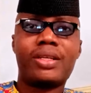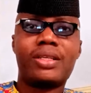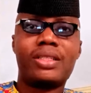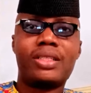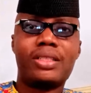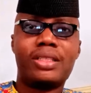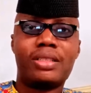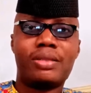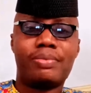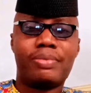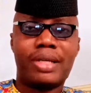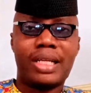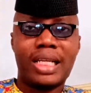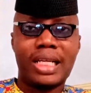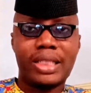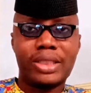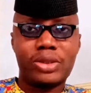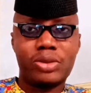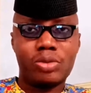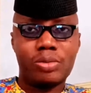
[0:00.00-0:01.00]
the
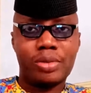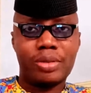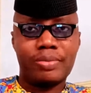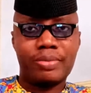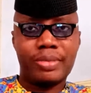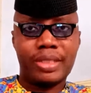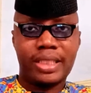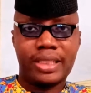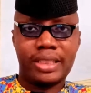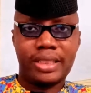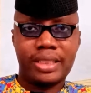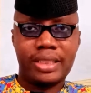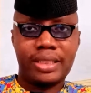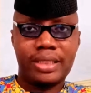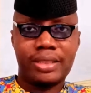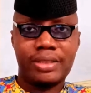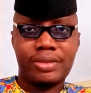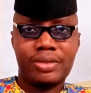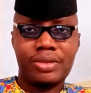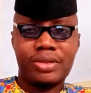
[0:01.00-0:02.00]
balance will be made.
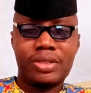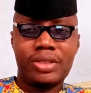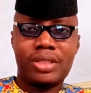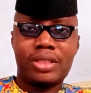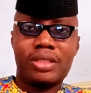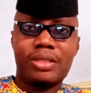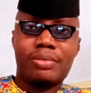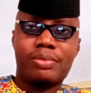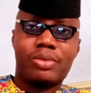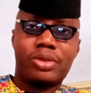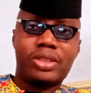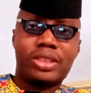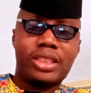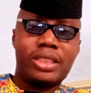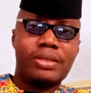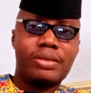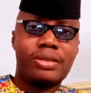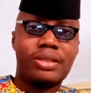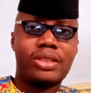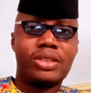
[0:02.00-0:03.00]
But
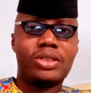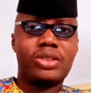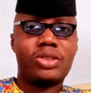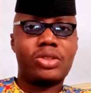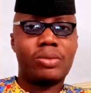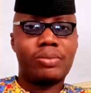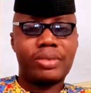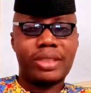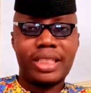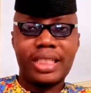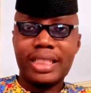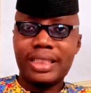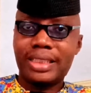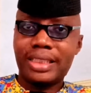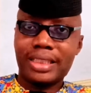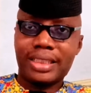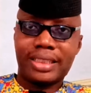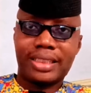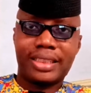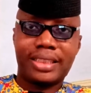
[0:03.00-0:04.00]
in some
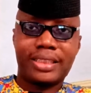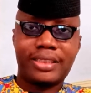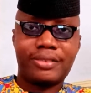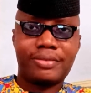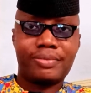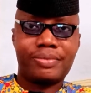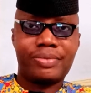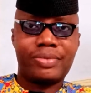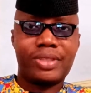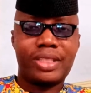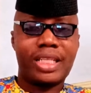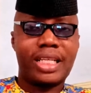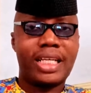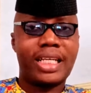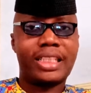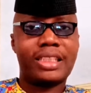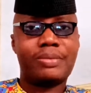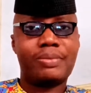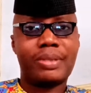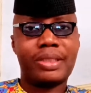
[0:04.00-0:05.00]
cases,
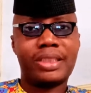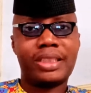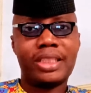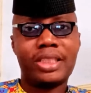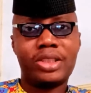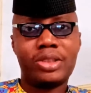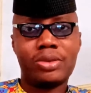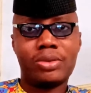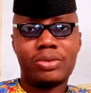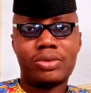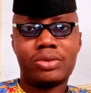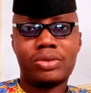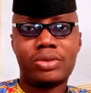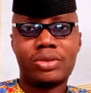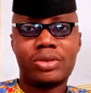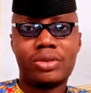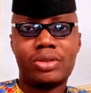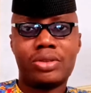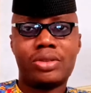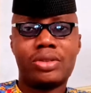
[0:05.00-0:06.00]
expectation
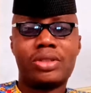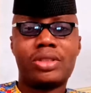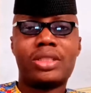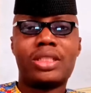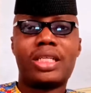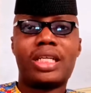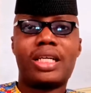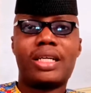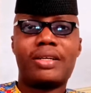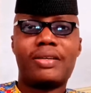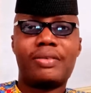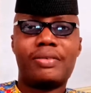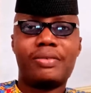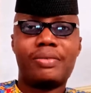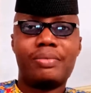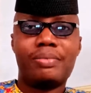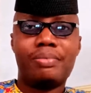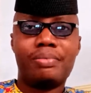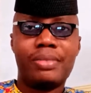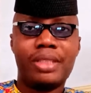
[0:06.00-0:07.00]

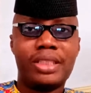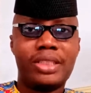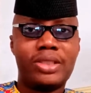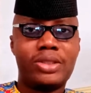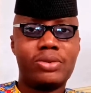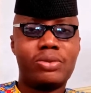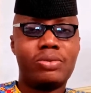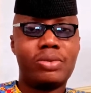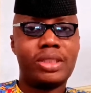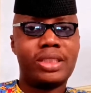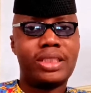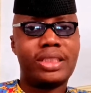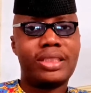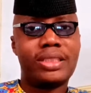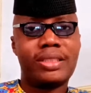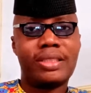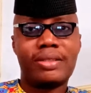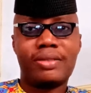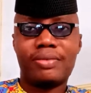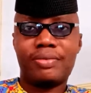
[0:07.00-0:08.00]
meets with
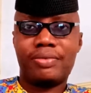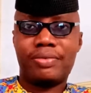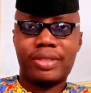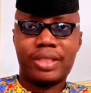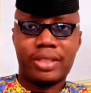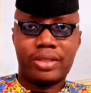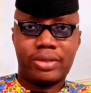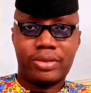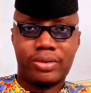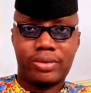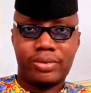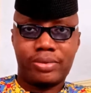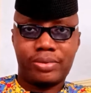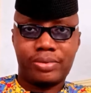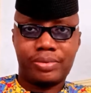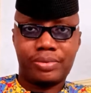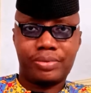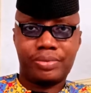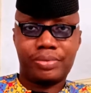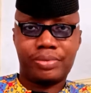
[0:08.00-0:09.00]
failure.
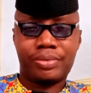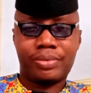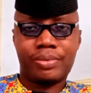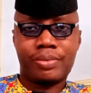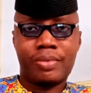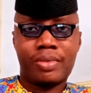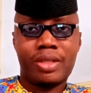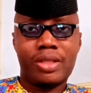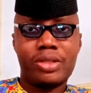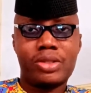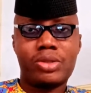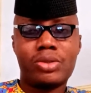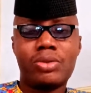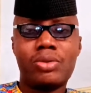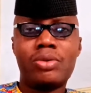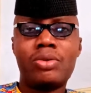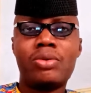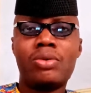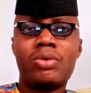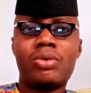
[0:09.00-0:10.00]
So